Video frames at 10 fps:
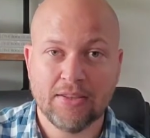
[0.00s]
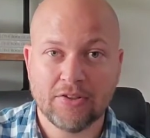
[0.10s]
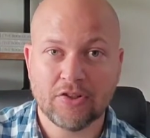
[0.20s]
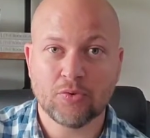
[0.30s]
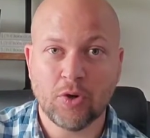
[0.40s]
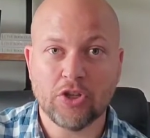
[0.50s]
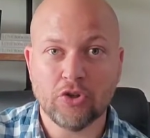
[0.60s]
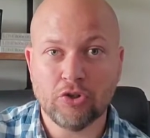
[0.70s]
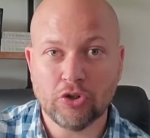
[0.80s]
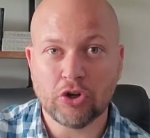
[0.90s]
This is what
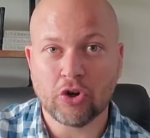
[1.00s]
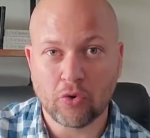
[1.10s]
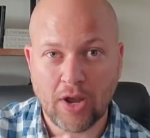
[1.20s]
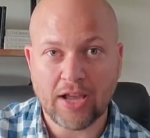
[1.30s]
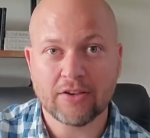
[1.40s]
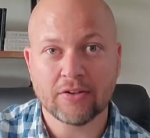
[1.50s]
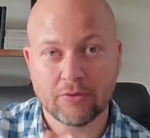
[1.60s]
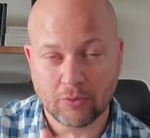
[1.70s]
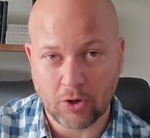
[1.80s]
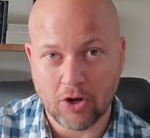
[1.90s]
you do to correct
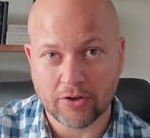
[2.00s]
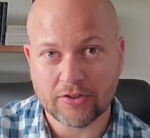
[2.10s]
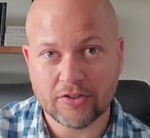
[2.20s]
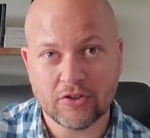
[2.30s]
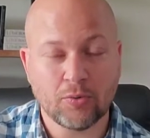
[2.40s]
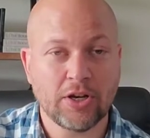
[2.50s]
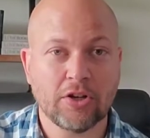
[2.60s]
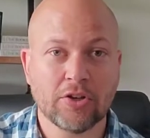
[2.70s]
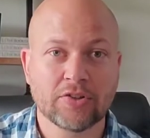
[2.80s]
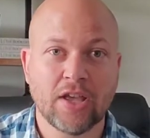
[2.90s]
the wrongs. This is what it
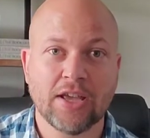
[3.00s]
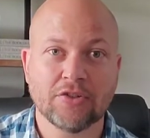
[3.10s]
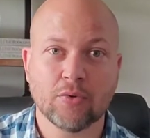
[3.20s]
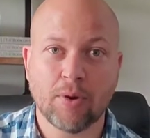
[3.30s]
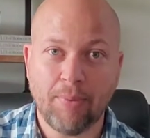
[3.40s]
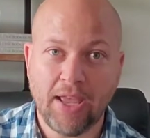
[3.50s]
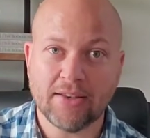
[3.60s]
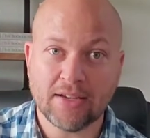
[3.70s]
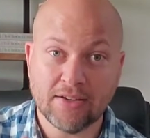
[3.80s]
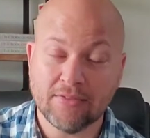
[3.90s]
looks like to
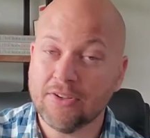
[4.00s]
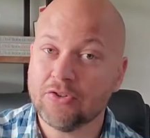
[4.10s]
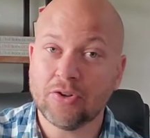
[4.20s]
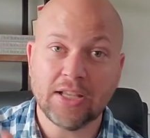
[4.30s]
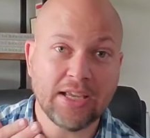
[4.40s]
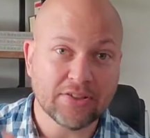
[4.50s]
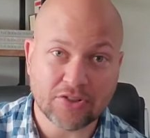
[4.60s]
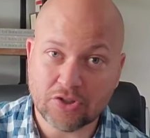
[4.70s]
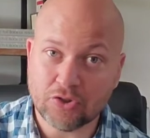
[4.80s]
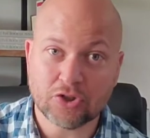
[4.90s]
repent individually,
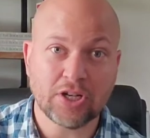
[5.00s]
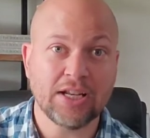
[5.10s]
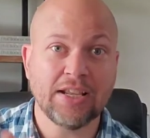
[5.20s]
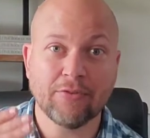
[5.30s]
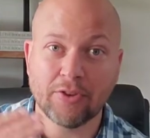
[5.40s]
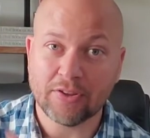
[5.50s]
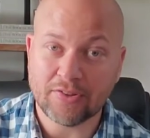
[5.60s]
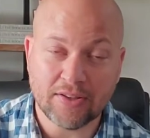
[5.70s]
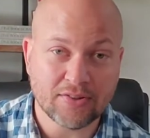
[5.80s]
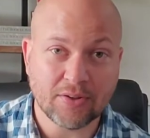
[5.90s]
institutionally for the
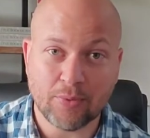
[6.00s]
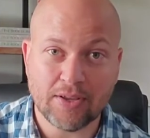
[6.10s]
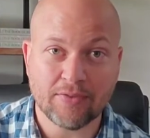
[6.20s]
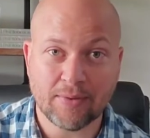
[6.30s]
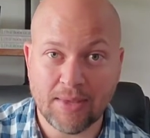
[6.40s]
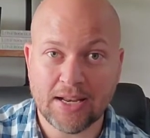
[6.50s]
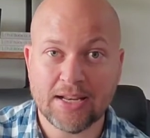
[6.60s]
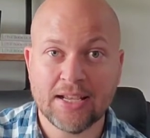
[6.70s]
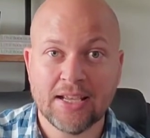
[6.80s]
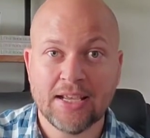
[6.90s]
sins that we have
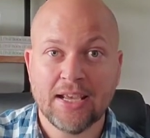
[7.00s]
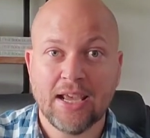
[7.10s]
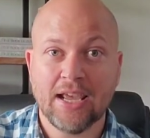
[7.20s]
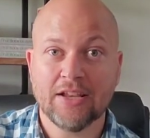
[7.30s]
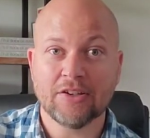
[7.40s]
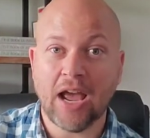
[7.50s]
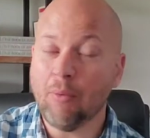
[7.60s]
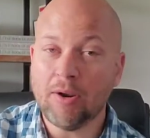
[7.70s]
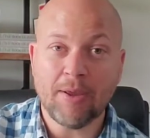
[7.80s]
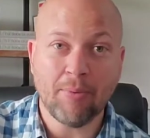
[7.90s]
committed. And I
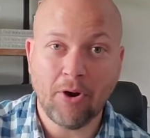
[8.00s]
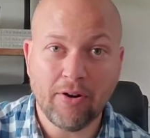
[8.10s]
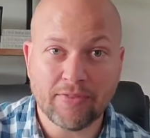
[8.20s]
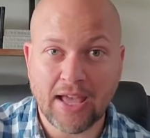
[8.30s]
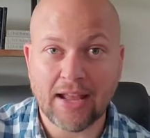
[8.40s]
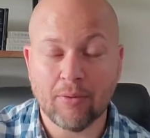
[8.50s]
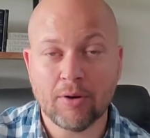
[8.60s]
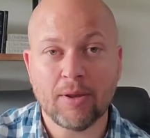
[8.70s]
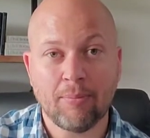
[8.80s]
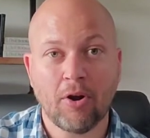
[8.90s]
want to be a part of that. I want
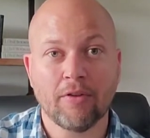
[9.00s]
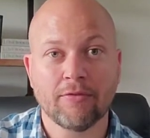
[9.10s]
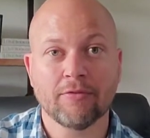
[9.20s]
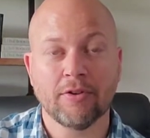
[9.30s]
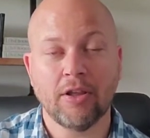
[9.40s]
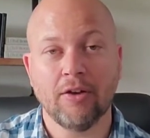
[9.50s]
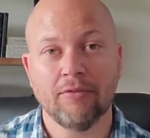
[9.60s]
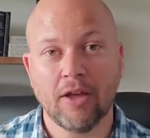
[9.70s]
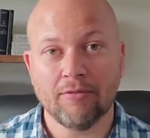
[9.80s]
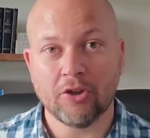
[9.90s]
to be a part of,
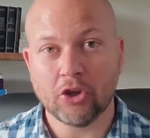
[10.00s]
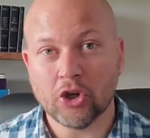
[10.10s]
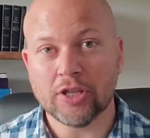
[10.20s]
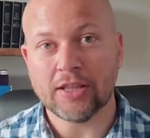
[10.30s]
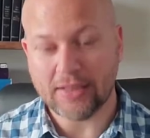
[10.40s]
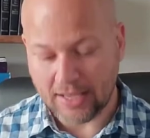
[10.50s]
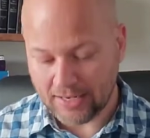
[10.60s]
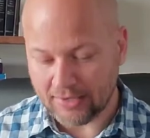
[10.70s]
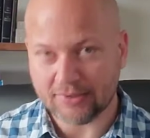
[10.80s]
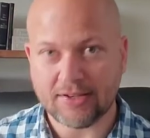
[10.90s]
of, of the good that that
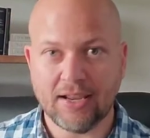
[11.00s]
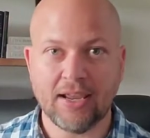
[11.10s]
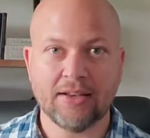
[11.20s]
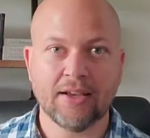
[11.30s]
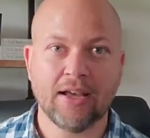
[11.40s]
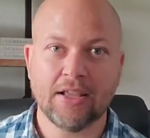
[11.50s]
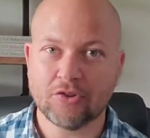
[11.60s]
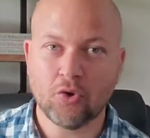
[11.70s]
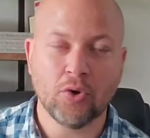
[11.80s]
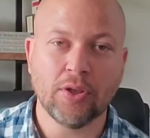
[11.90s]
is. And uh, it's
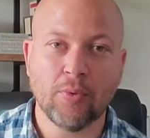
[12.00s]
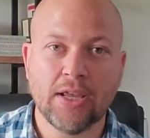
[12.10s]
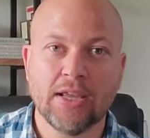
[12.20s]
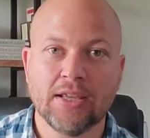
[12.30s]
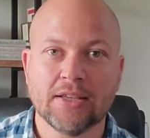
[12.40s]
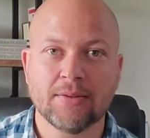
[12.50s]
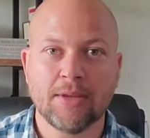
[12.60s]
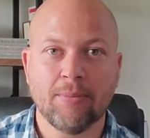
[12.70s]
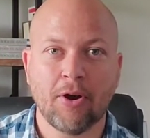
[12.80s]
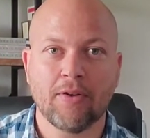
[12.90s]
cool that we get to
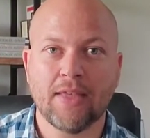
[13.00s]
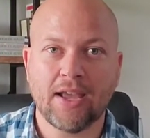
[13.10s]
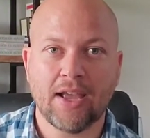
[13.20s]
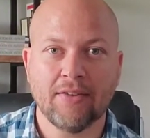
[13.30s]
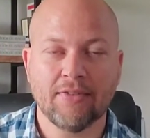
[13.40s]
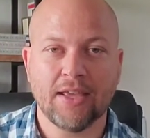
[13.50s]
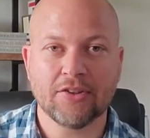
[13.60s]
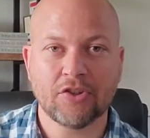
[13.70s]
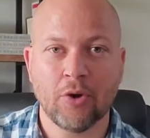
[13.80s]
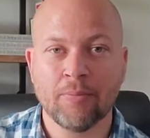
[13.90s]
be a part of that kind of thing.
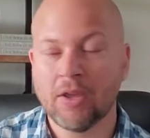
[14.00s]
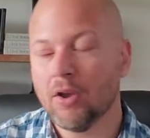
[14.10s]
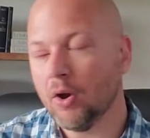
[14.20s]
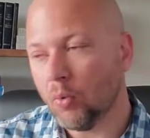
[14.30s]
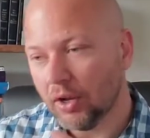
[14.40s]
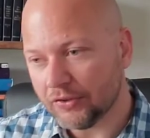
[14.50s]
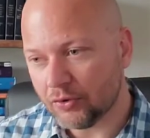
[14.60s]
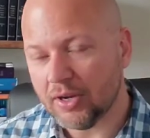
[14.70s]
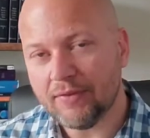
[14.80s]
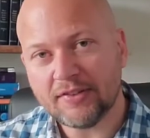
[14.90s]
So while it's
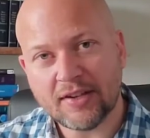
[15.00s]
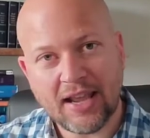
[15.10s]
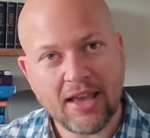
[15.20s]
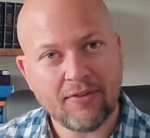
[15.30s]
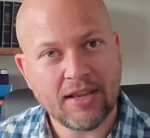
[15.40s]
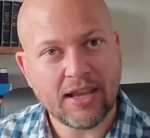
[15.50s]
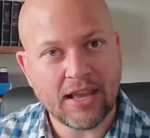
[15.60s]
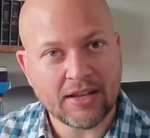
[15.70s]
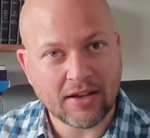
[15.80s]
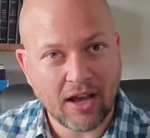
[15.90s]
grievous and heavy
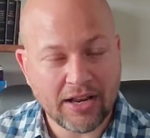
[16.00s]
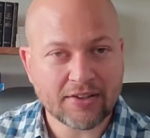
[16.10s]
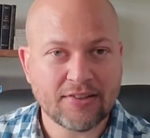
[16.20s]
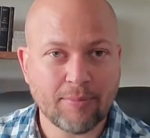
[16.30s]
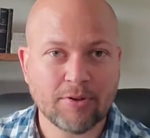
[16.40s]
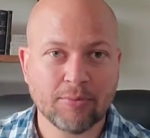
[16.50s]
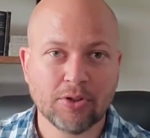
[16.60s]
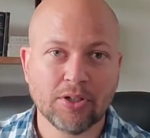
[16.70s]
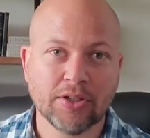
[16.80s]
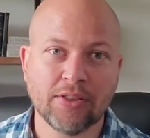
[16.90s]
and
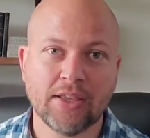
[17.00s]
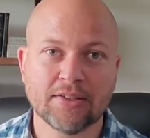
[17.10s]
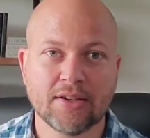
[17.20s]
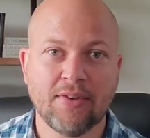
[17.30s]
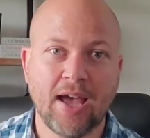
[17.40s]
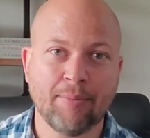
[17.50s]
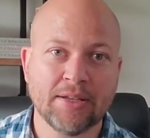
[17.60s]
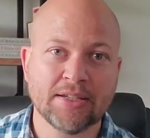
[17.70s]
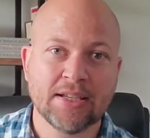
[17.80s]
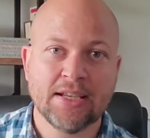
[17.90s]
unacceptable, the things that have
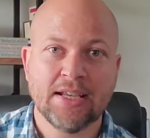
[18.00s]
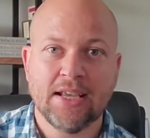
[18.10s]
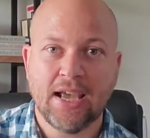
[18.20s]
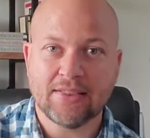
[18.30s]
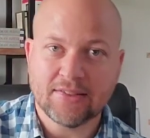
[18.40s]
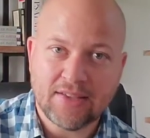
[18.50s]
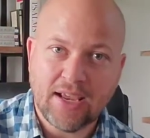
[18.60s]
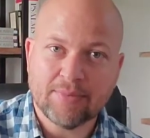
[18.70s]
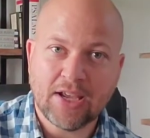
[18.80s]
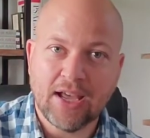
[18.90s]
happened, at the
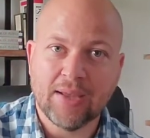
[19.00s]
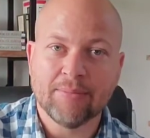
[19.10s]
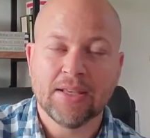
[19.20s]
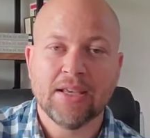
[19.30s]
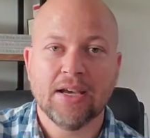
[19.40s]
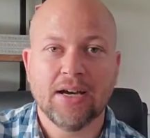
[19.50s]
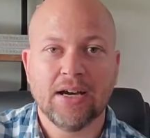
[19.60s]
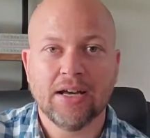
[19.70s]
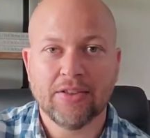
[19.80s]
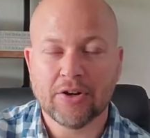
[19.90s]
same time,
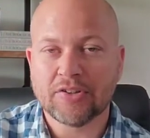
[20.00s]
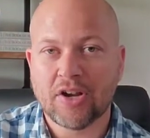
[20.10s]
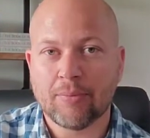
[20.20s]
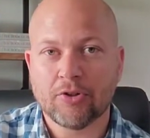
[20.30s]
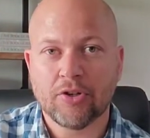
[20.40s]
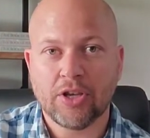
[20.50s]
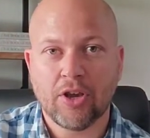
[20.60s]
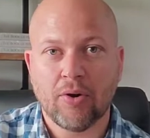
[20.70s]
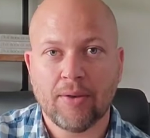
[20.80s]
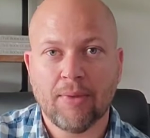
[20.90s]
uh, there is an opportunity to
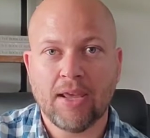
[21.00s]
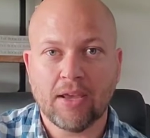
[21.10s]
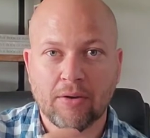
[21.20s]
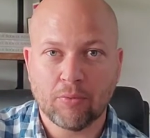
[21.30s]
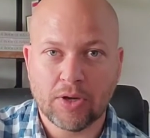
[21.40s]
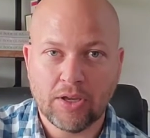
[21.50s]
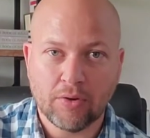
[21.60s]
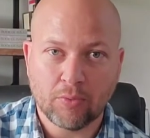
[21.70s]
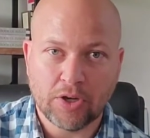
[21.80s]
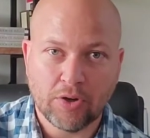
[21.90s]
go and make a
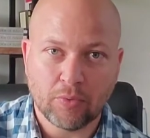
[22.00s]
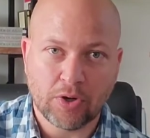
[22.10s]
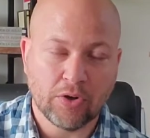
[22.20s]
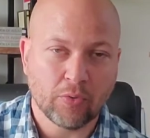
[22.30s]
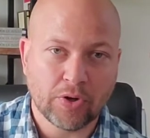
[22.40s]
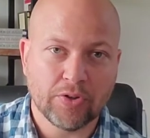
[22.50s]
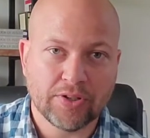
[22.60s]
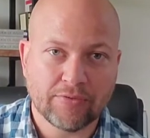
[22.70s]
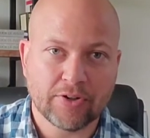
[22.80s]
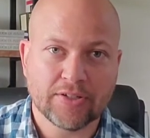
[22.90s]
real, real, real, real
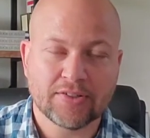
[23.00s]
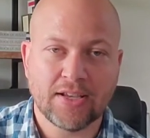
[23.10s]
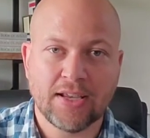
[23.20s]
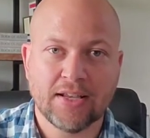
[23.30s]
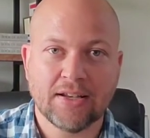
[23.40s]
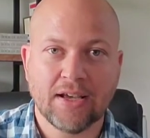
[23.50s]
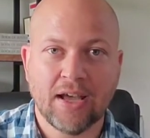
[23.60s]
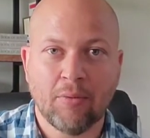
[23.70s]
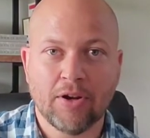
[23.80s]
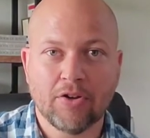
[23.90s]
difference. And uh,
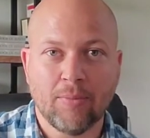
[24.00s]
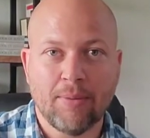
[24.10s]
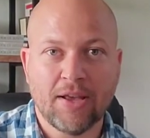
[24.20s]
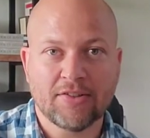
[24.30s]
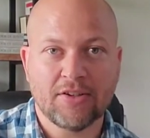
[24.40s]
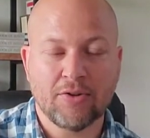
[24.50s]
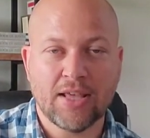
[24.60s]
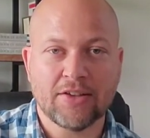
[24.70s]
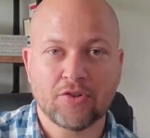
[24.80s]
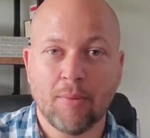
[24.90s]
I want to do my best to do
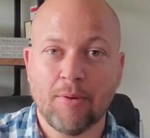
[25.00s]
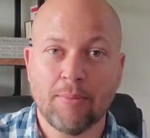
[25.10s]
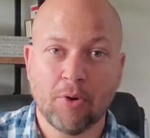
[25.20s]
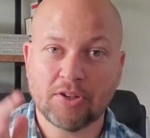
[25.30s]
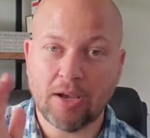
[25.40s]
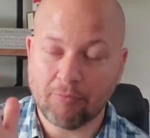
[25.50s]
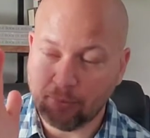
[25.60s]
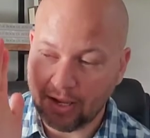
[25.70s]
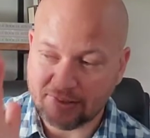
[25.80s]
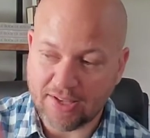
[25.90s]
that. So I'm going to be booked up from
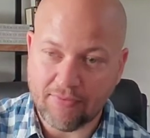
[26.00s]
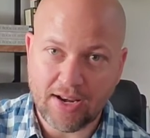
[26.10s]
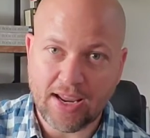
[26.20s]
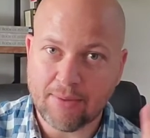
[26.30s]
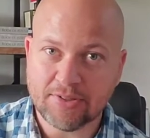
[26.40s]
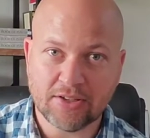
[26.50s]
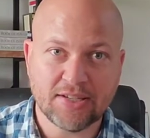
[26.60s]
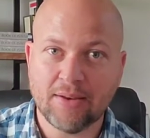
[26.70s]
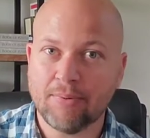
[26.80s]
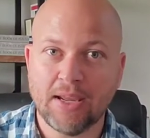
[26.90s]
like 7 a.m. till
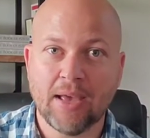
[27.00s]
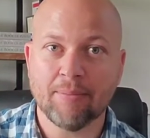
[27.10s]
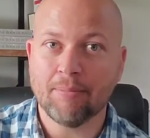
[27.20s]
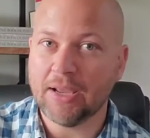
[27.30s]
10 p.m.